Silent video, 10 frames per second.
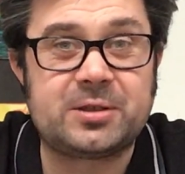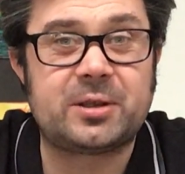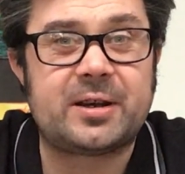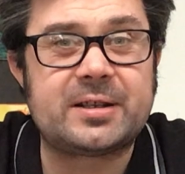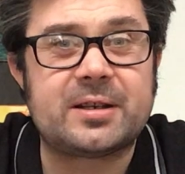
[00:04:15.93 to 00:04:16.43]

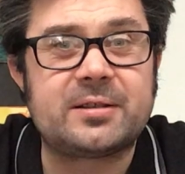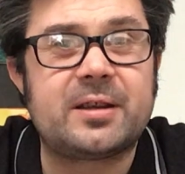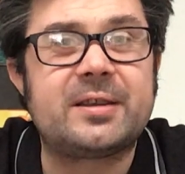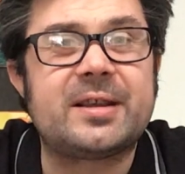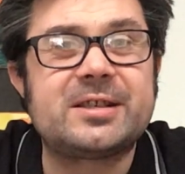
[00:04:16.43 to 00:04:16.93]
Although I don't
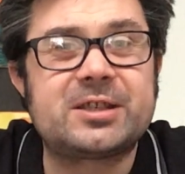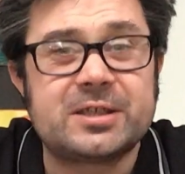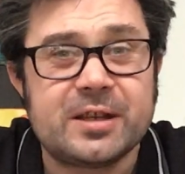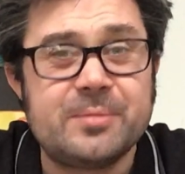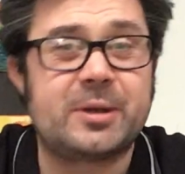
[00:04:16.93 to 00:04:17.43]
know that
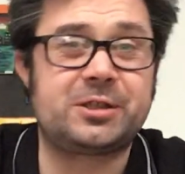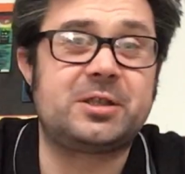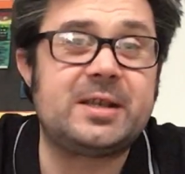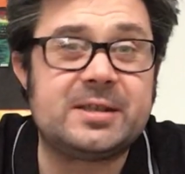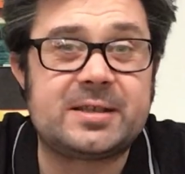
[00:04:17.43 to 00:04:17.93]
so much
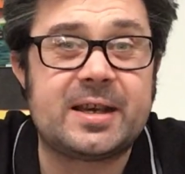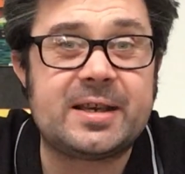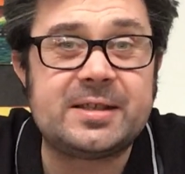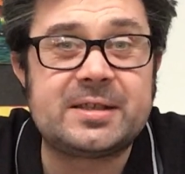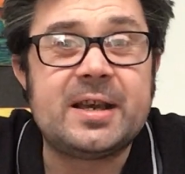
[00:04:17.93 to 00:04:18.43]
these
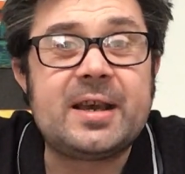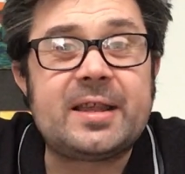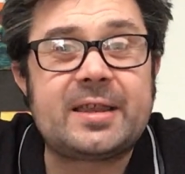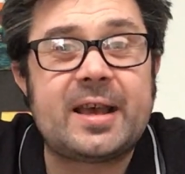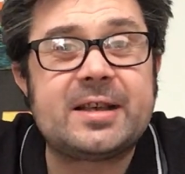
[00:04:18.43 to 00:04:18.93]
days
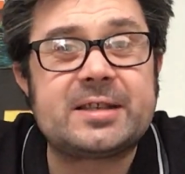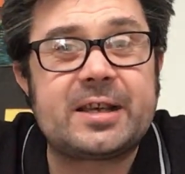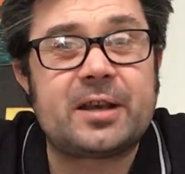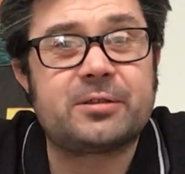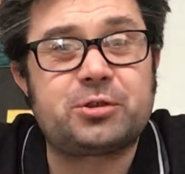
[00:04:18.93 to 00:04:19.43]
there is a
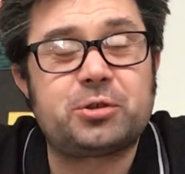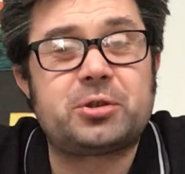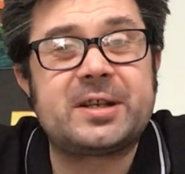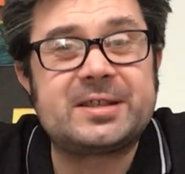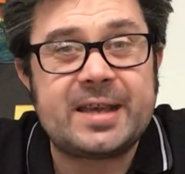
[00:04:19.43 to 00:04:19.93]
cultural
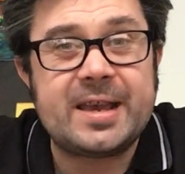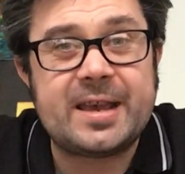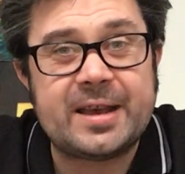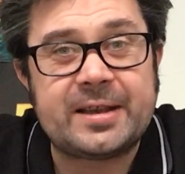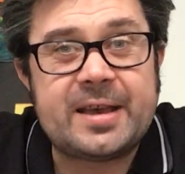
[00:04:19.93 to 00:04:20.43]
dress
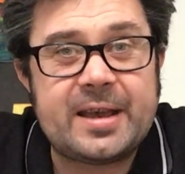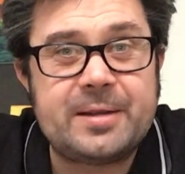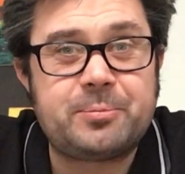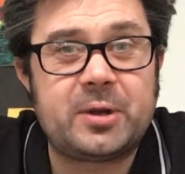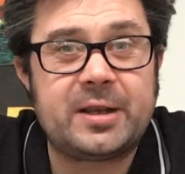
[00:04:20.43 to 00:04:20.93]
here
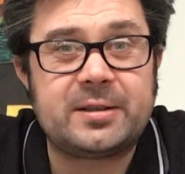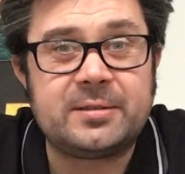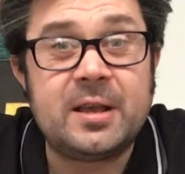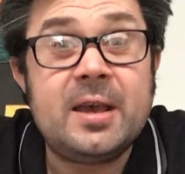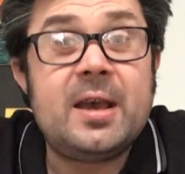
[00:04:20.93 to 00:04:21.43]
in Britain.